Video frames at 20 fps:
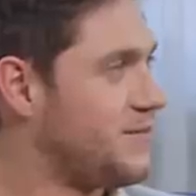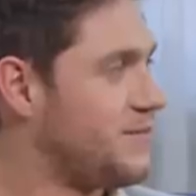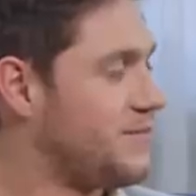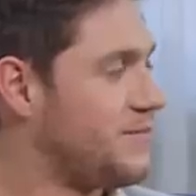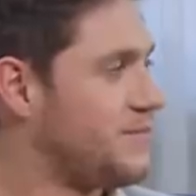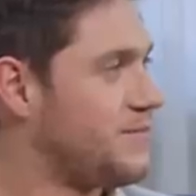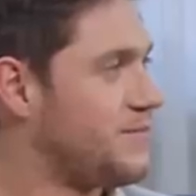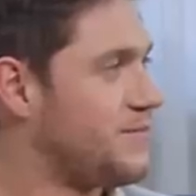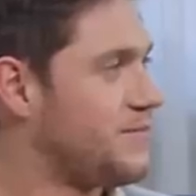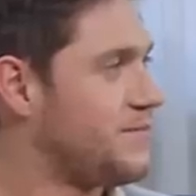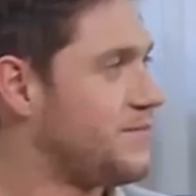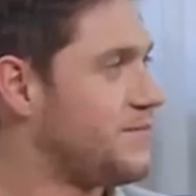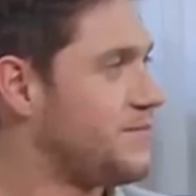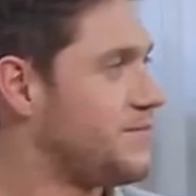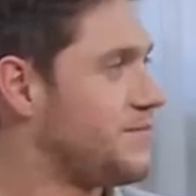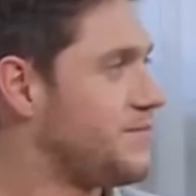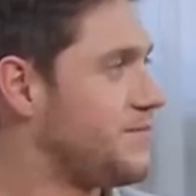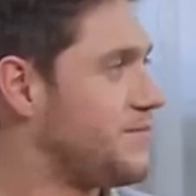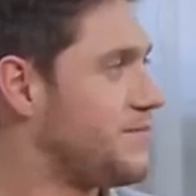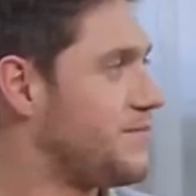
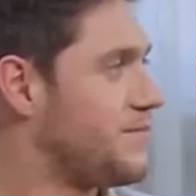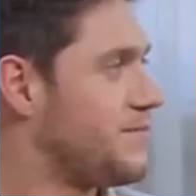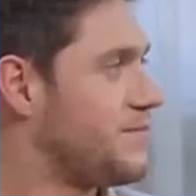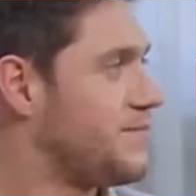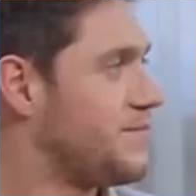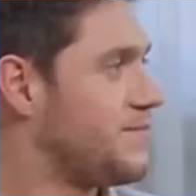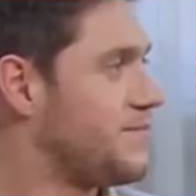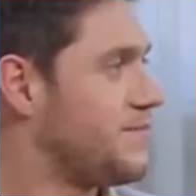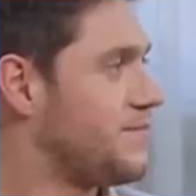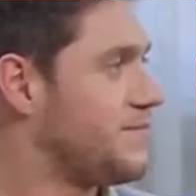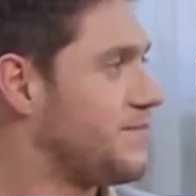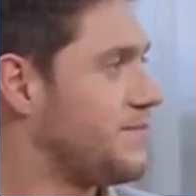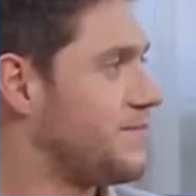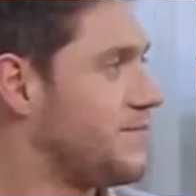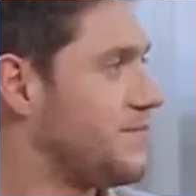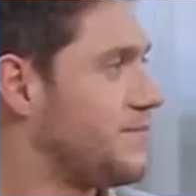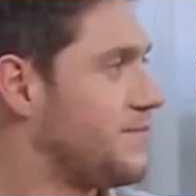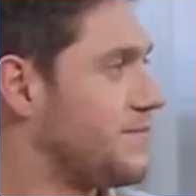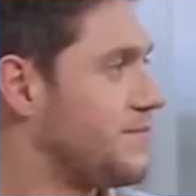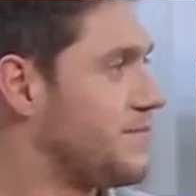
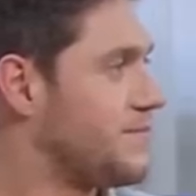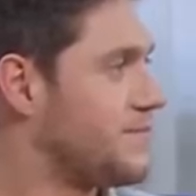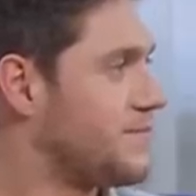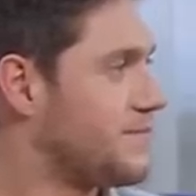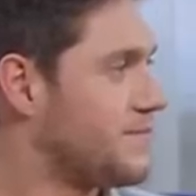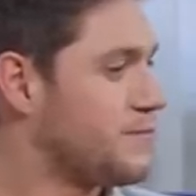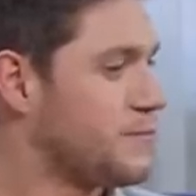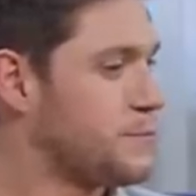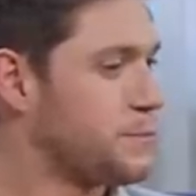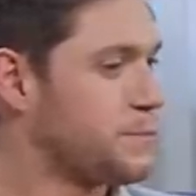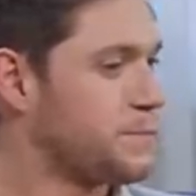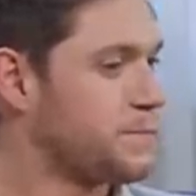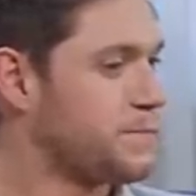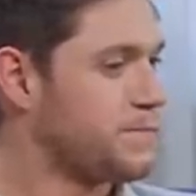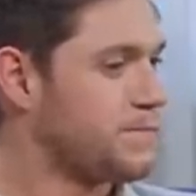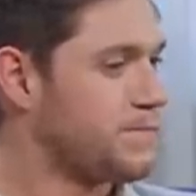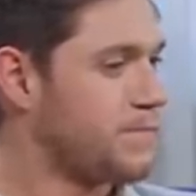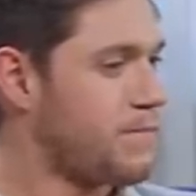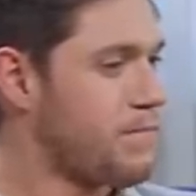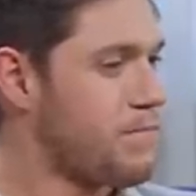
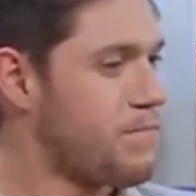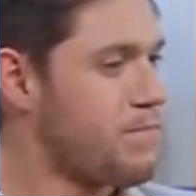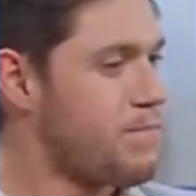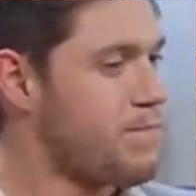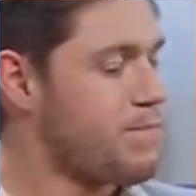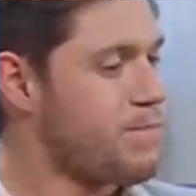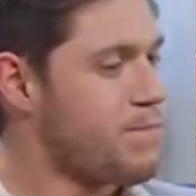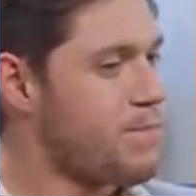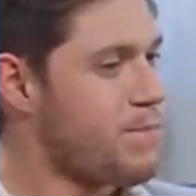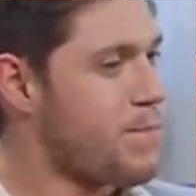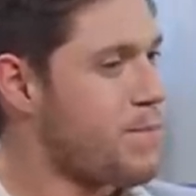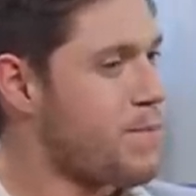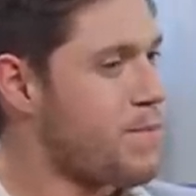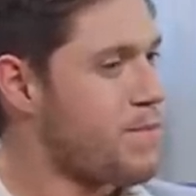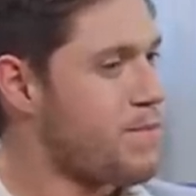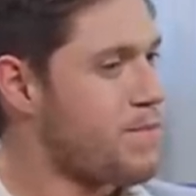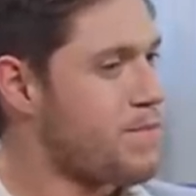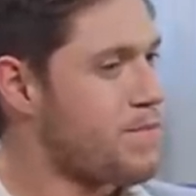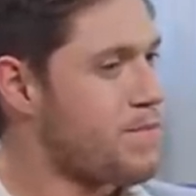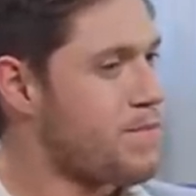
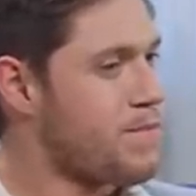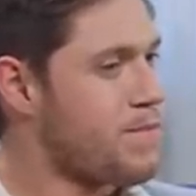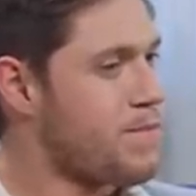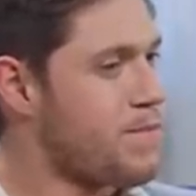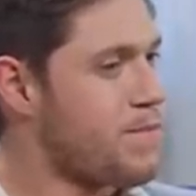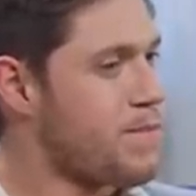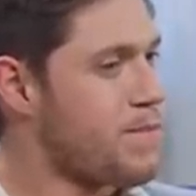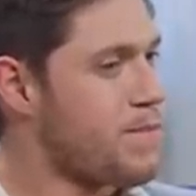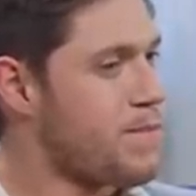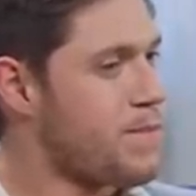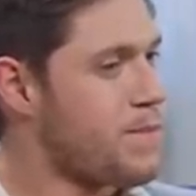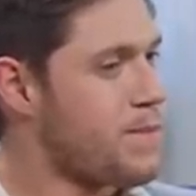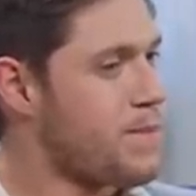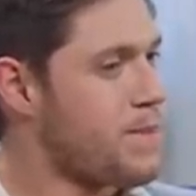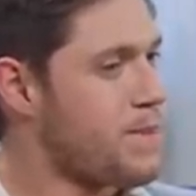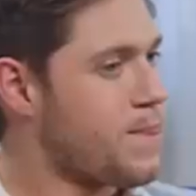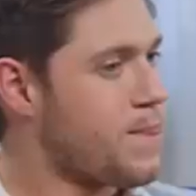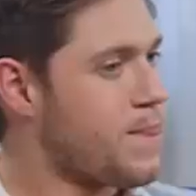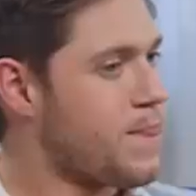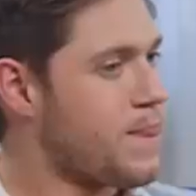
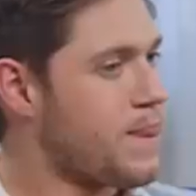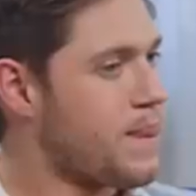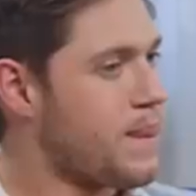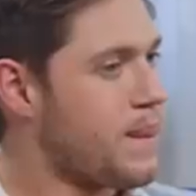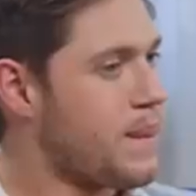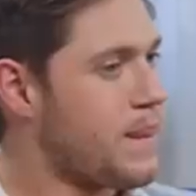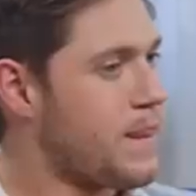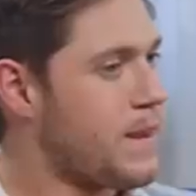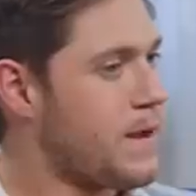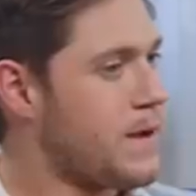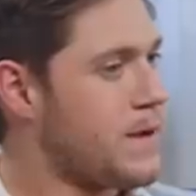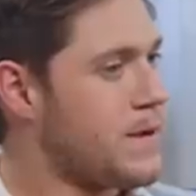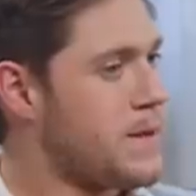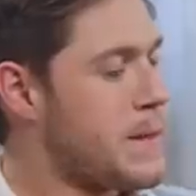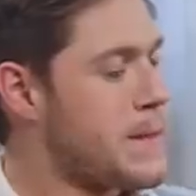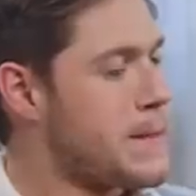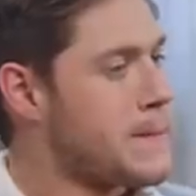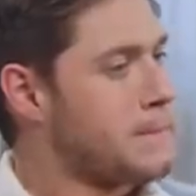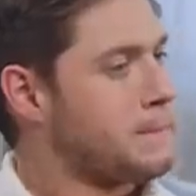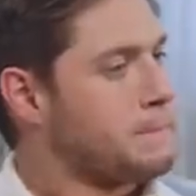The person shown says nothing.